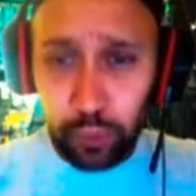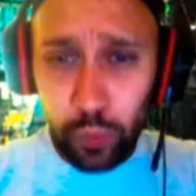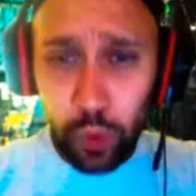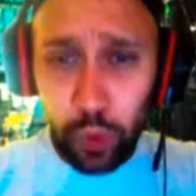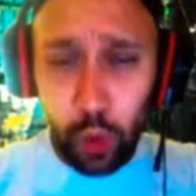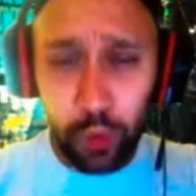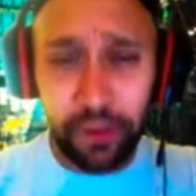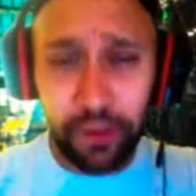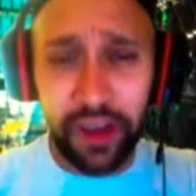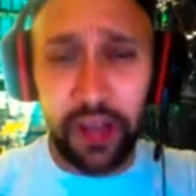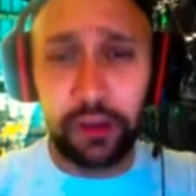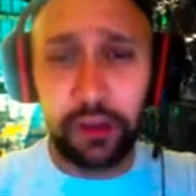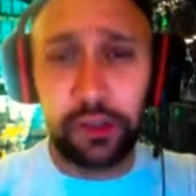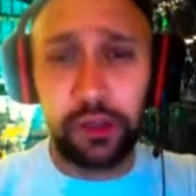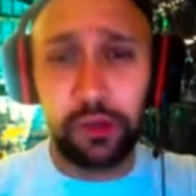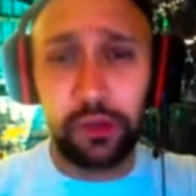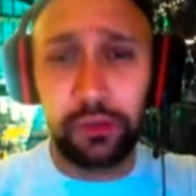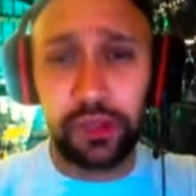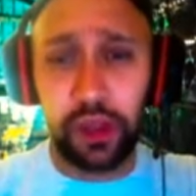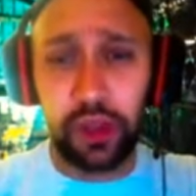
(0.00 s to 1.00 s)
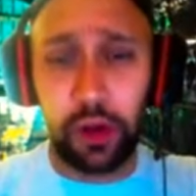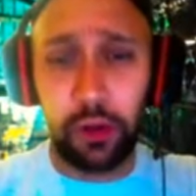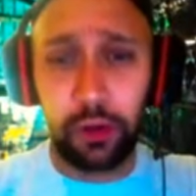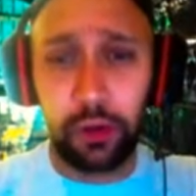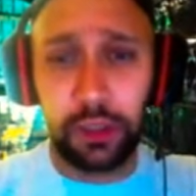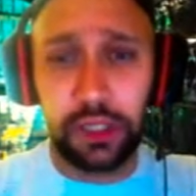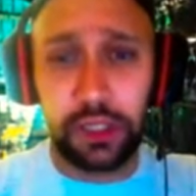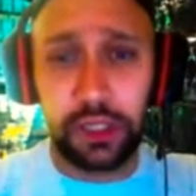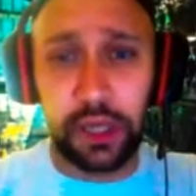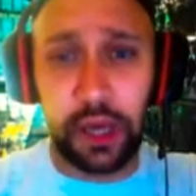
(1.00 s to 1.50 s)
We've got Doom's
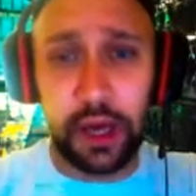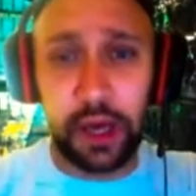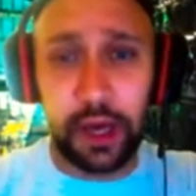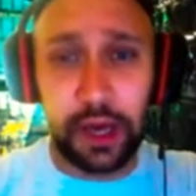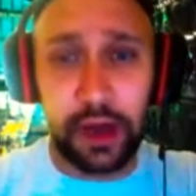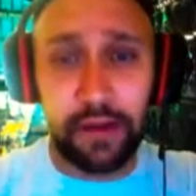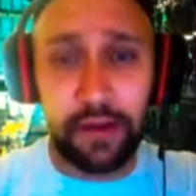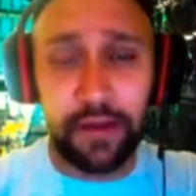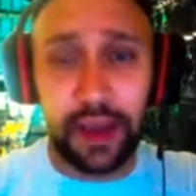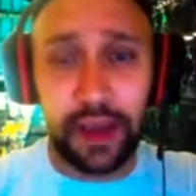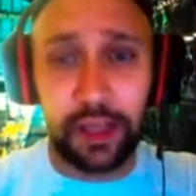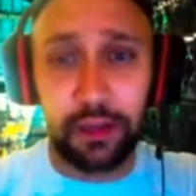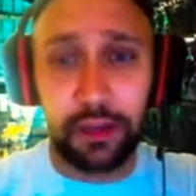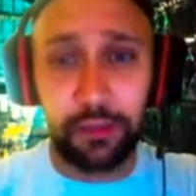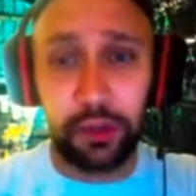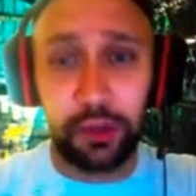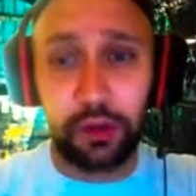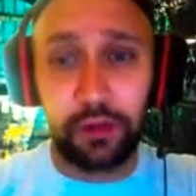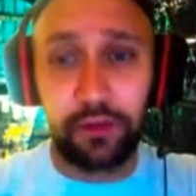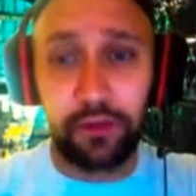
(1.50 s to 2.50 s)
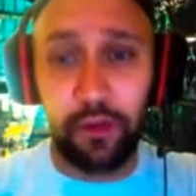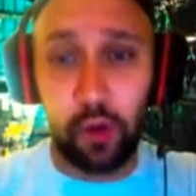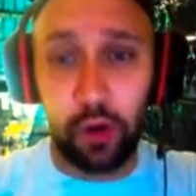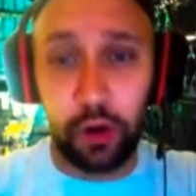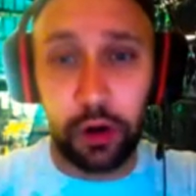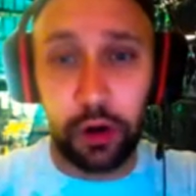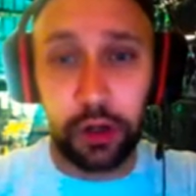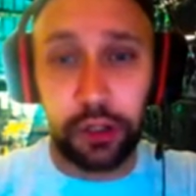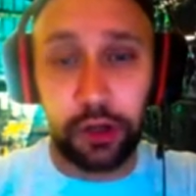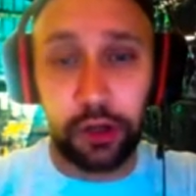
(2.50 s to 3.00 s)
ult available
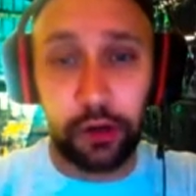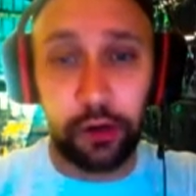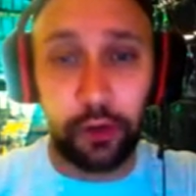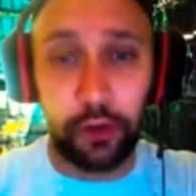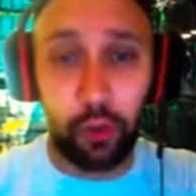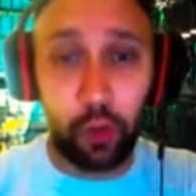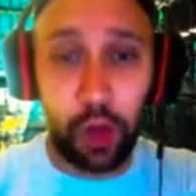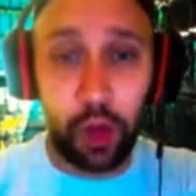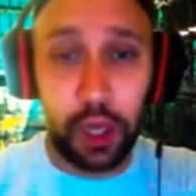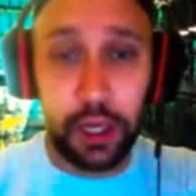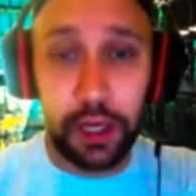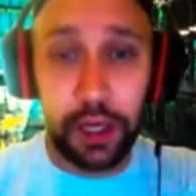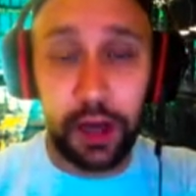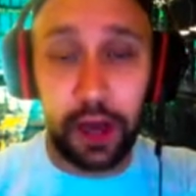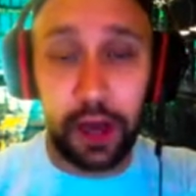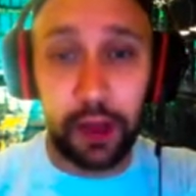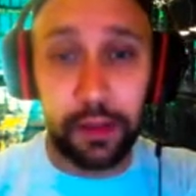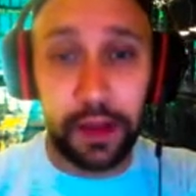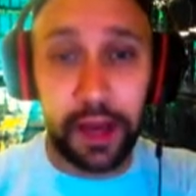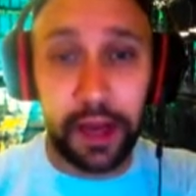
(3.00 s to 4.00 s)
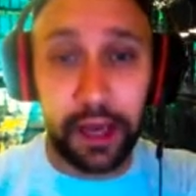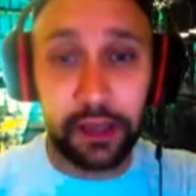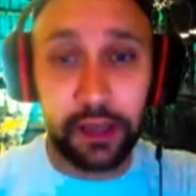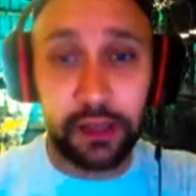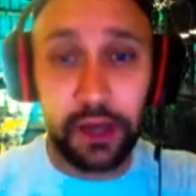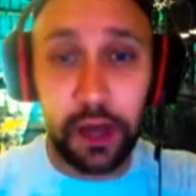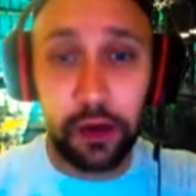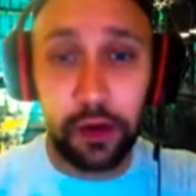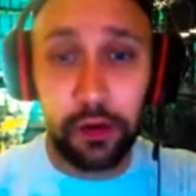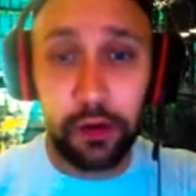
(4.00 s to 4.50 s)
for turn 1 on the next
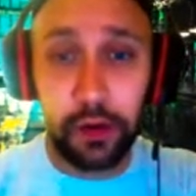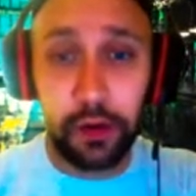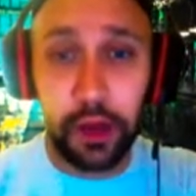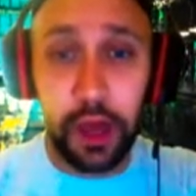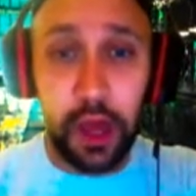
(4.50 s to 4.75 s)
node.